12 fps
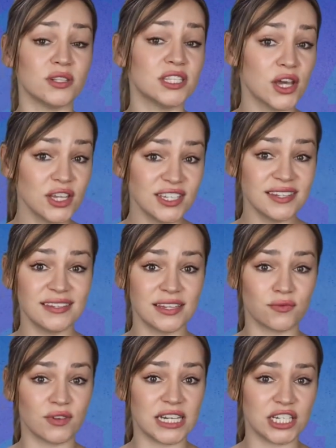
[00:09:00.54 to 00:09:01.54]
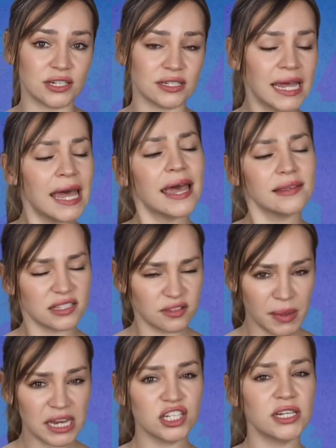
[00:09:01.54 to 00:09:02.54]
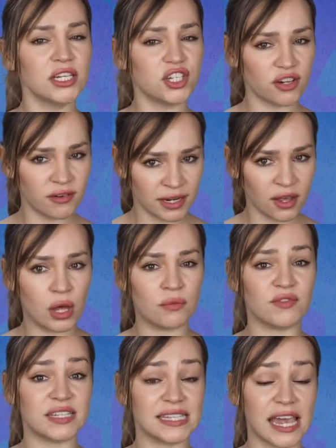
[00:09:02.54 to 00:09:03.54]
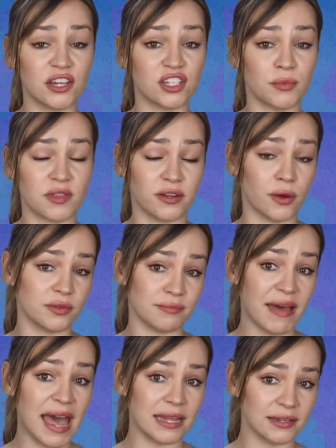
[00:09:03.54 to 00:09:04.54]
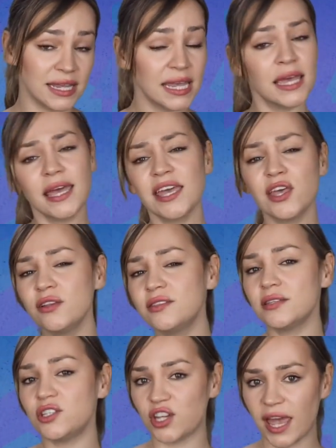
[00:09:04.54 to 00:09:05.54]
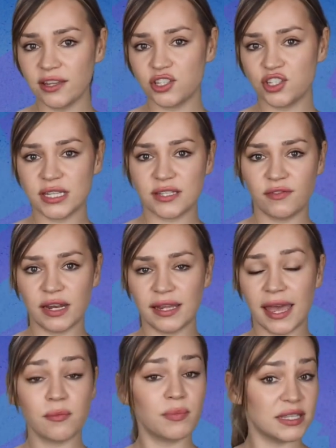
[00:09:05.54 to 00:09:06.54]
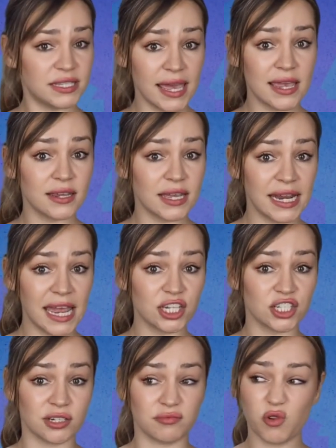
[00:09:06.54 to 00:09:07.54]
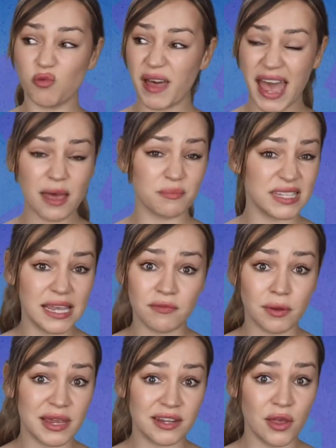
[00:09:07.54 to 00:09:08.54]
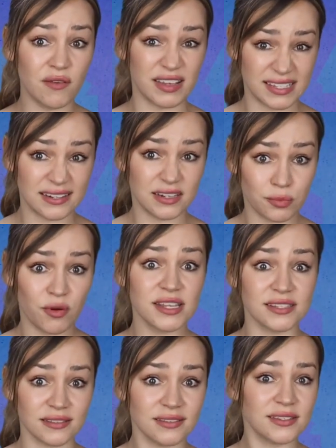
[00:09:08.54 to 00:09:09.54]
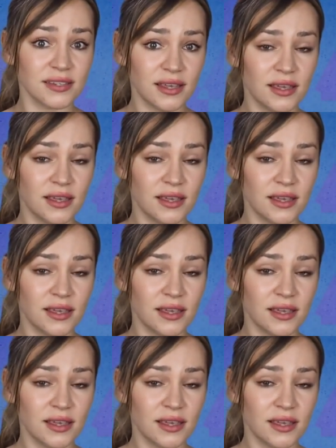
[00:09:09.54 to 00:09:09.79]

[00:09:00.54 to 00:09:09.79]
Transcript: touches this region, especially during a conversation with an older man, it could suggest she's feeling a particular connection or perhaps even a bit nervous in his presence.